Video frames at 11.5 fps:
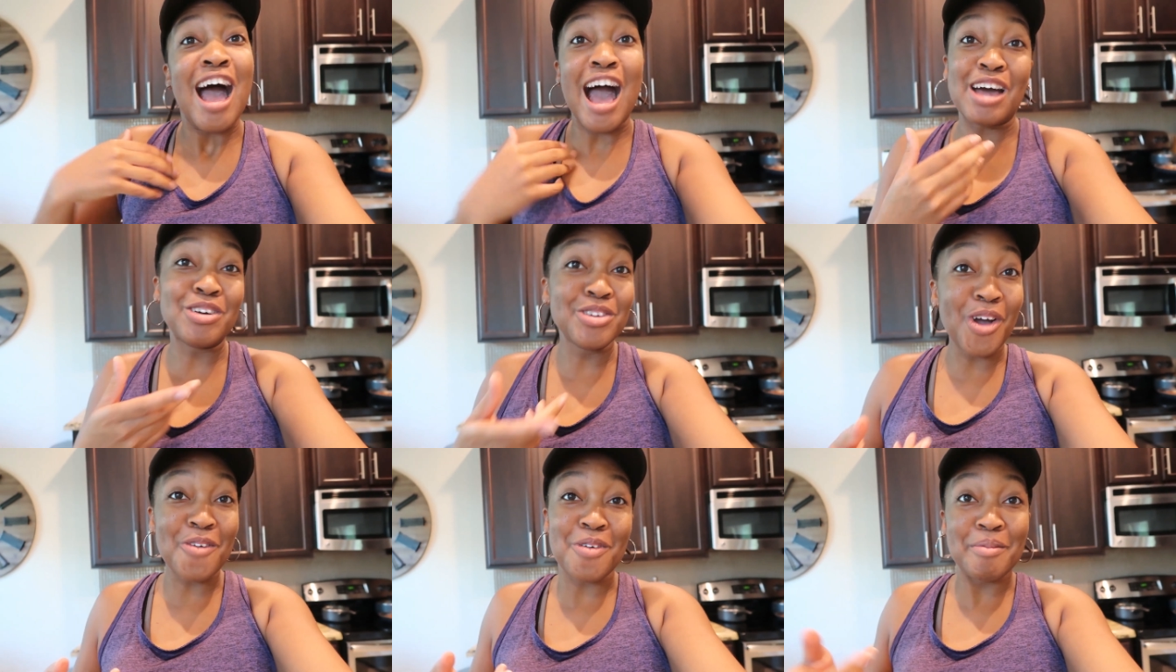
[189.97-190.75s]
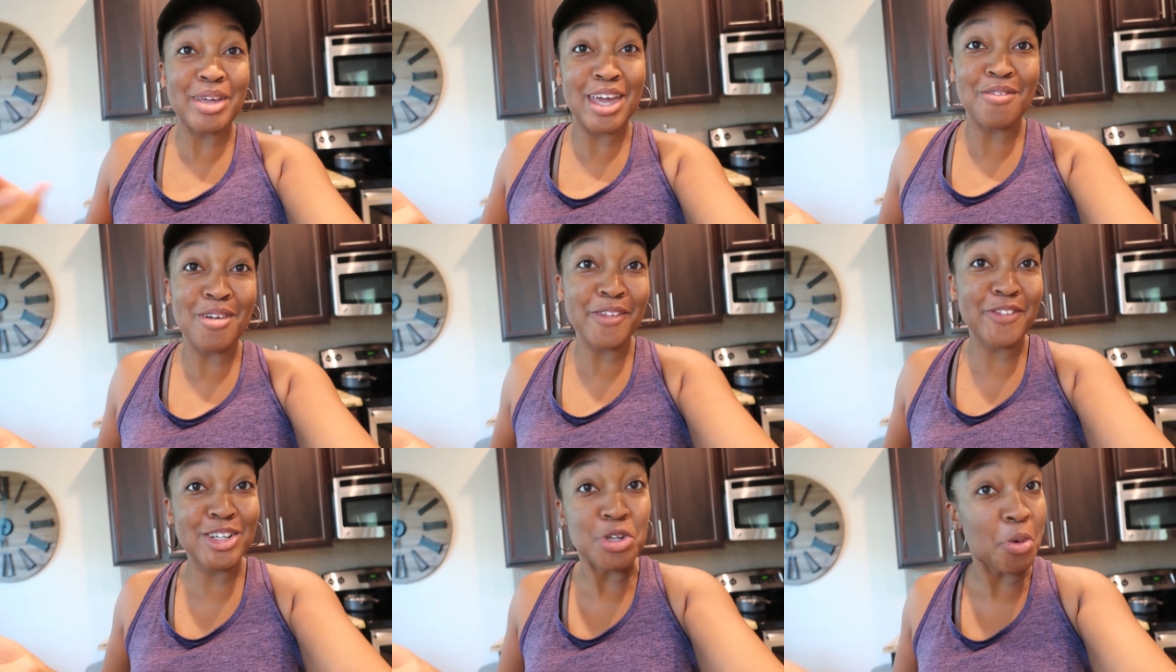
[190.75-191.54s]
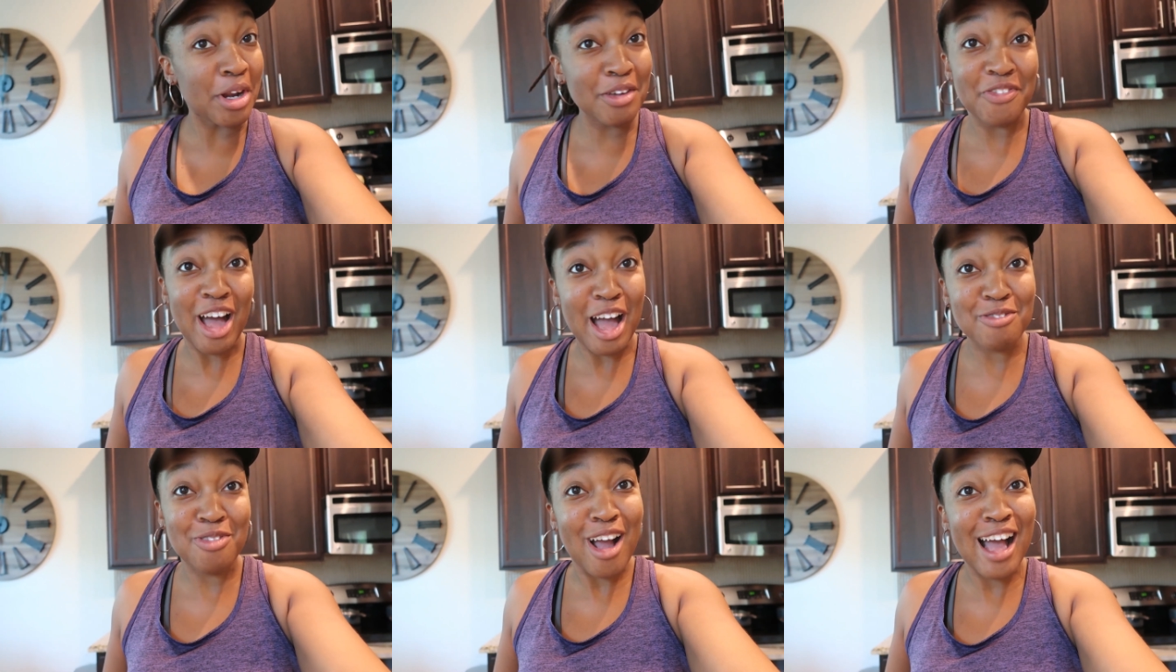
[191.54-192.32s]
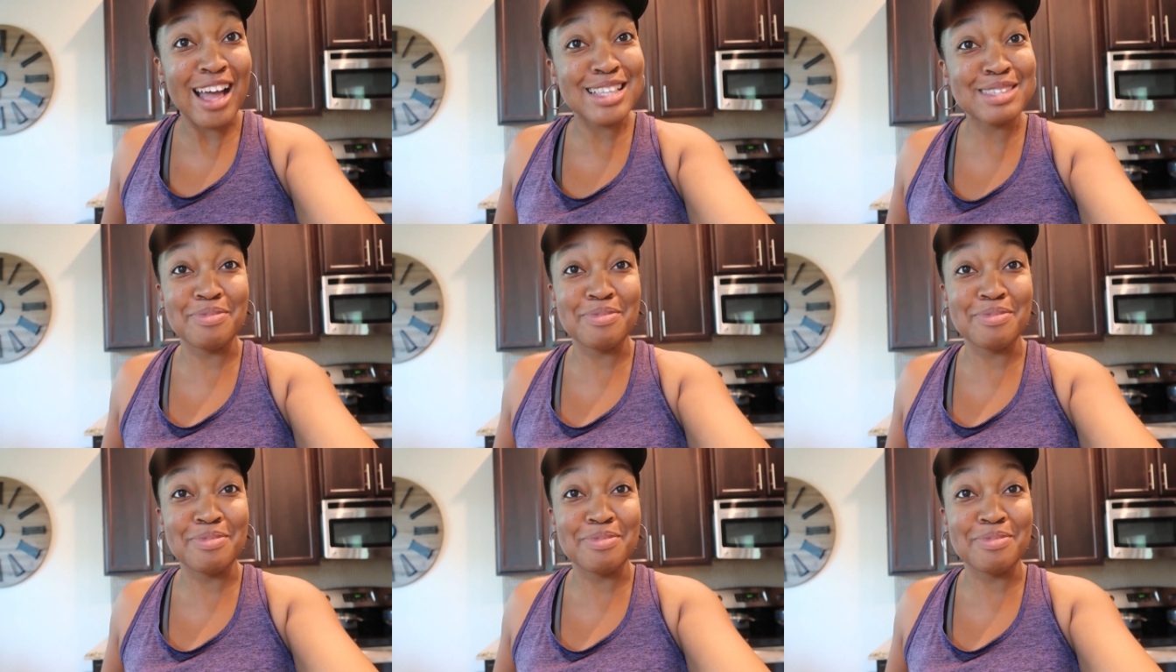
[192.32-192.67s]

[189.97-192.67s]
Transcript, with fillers: I don't know if I'm gonna get one for twenty-five rides,